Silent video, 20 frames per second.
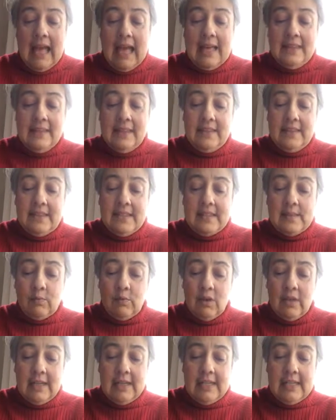And then this
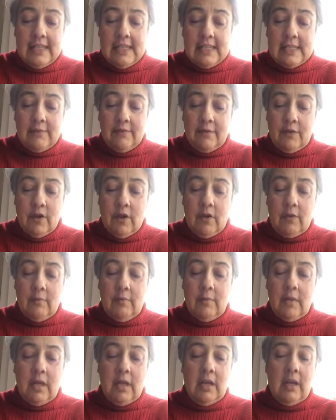one is
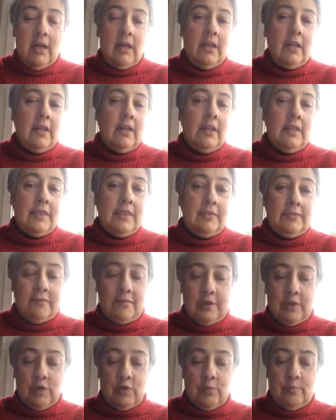from the
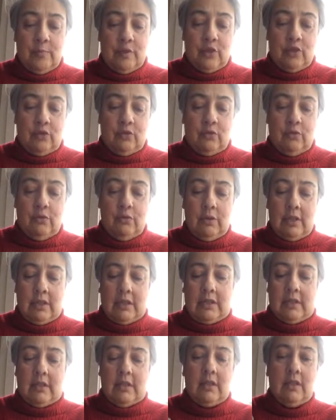film The
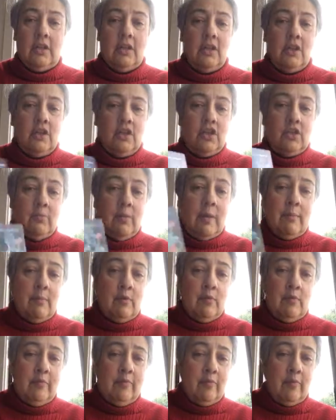Cooler. Do you
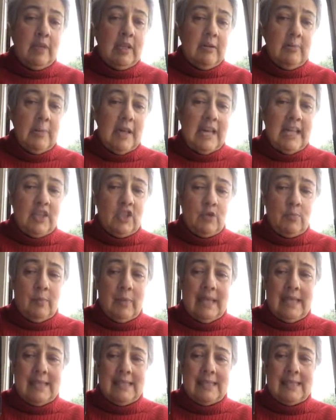remember, with William H.
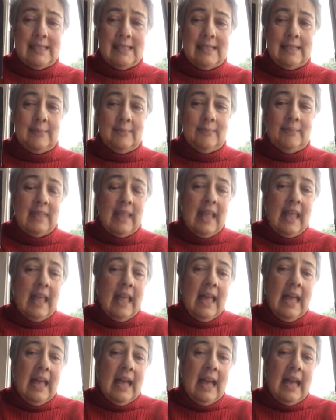Macy?
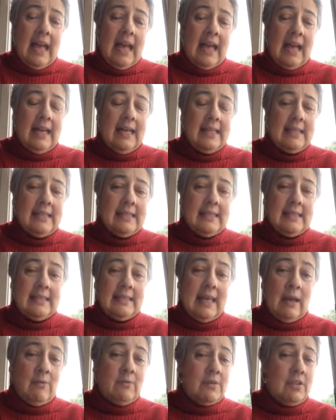And
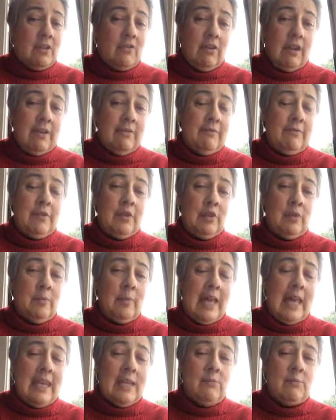that was a great
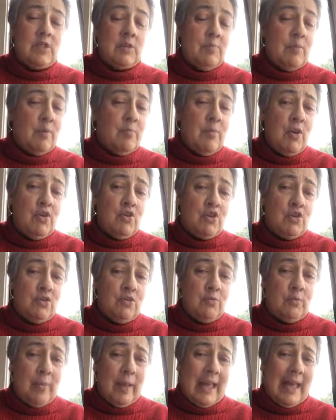film, and it was a
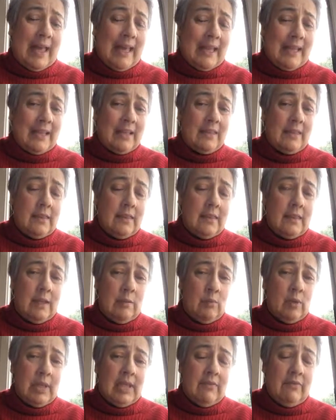promotional pack that they
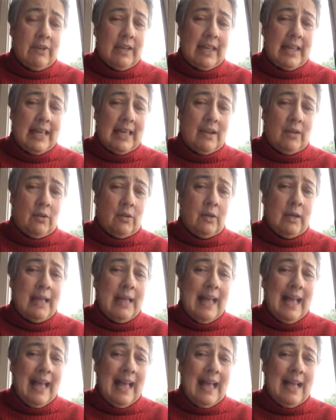were giving out
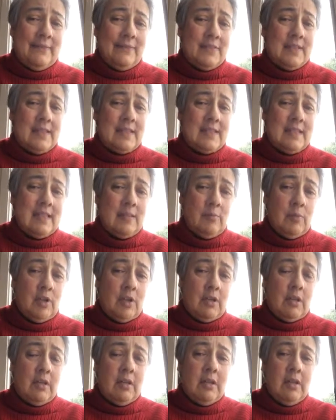at the
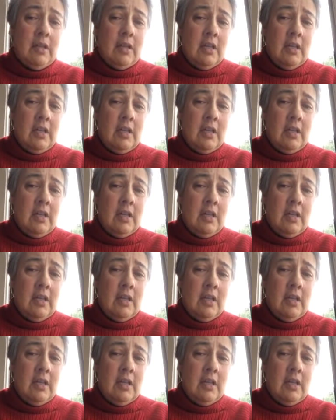cinema.